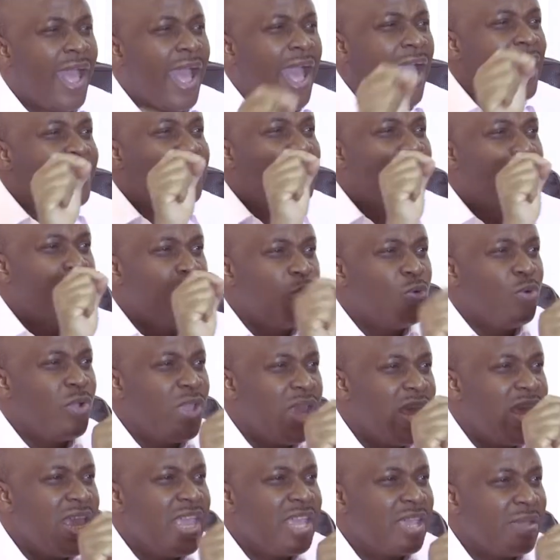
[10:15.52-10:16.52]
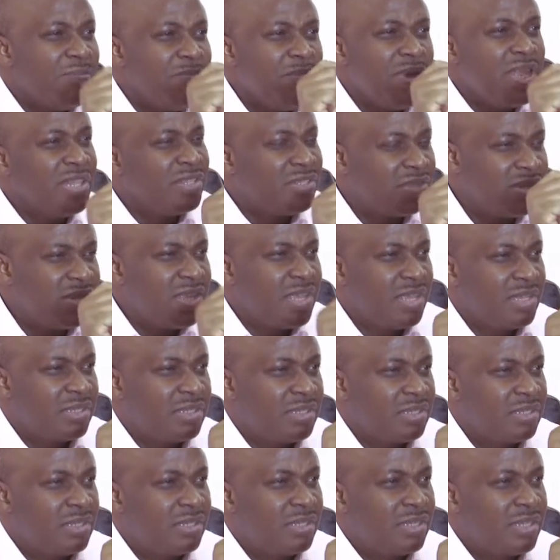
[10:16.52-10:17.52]
And you Inc. means
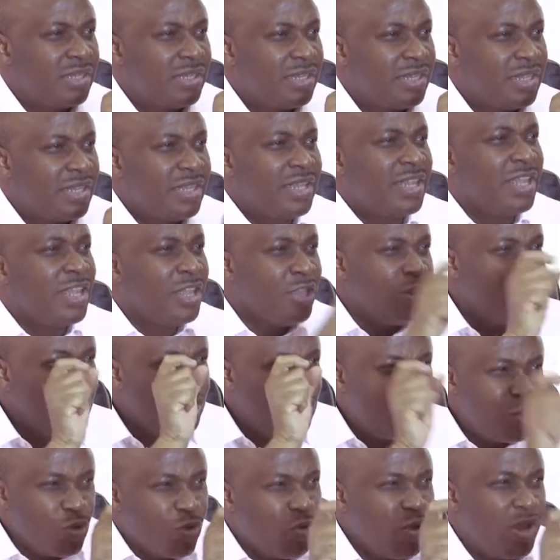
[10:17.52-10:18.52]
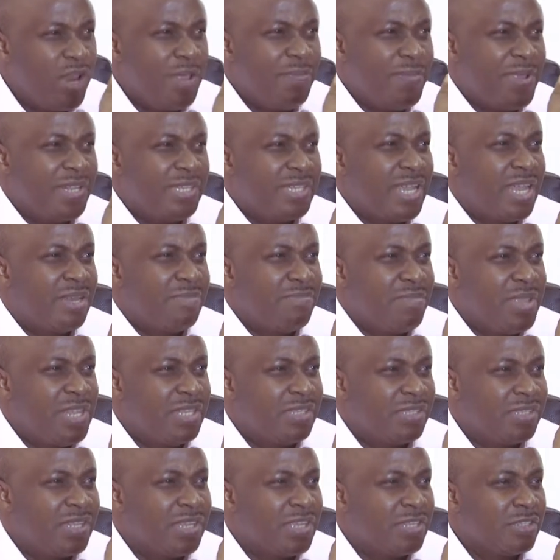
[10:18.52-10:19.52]
this. You Limited
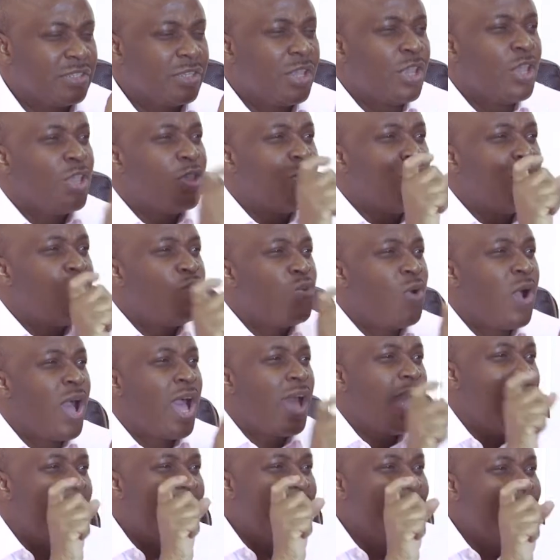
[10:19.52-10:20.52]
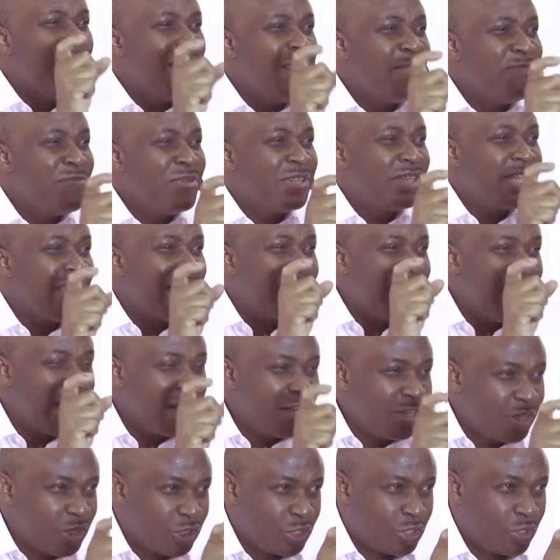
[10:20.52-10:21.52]
means this. You are limited
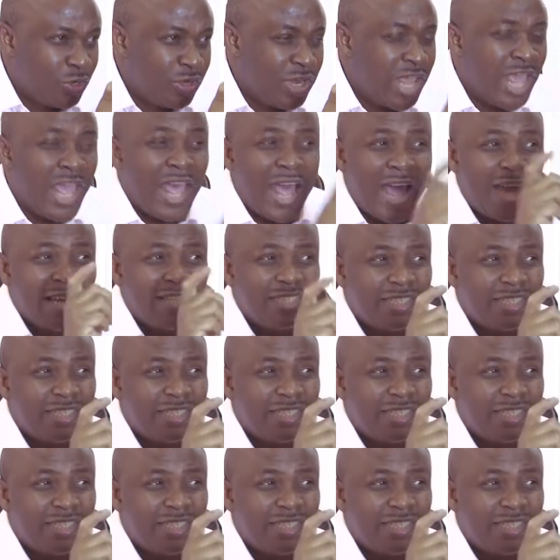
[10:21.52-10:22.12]
edition. I